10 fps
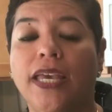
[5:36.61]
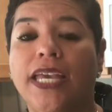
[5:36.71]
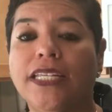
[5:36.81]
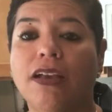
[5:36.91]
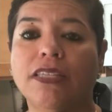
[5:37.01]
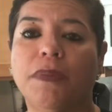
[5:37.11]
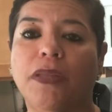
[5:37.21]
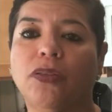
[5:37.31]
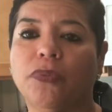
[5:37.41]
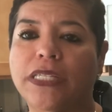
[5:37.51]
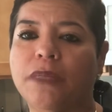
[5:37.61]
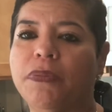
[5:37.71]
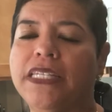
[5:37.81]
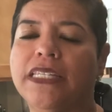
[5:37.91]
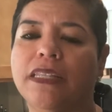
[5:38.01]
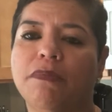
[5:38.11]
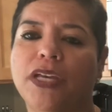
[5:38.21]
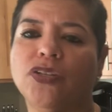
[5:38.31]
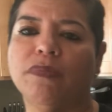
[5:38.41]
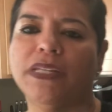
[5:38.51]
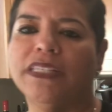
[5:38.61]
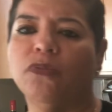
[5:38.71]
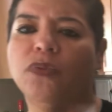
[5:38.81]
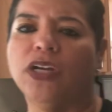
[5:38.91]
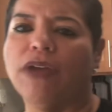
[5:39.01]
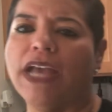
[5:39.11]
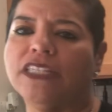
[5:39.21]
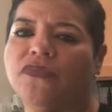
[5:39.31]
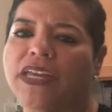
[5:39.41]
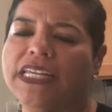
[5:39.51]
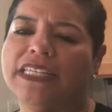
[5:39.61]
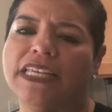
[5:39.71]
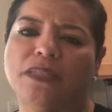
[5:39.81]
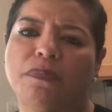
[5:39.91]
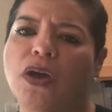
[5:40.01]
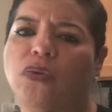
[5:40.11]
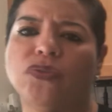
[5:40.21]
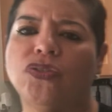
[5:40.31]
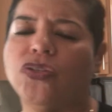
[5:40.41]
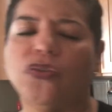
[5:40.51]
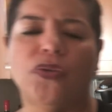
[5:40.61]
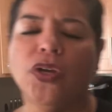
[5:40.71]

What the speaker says: It talks about the recipes and the measurements and what grass-fed is as opposed to